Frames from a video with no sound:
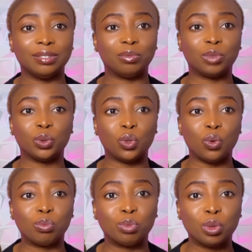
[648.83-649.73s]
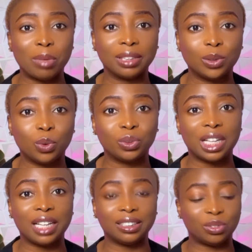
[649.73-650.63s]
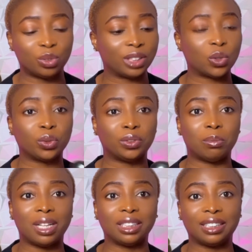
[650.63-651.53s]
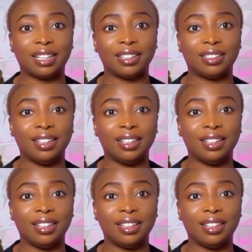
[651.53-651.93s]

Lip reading: tomatoes and the rest automatically.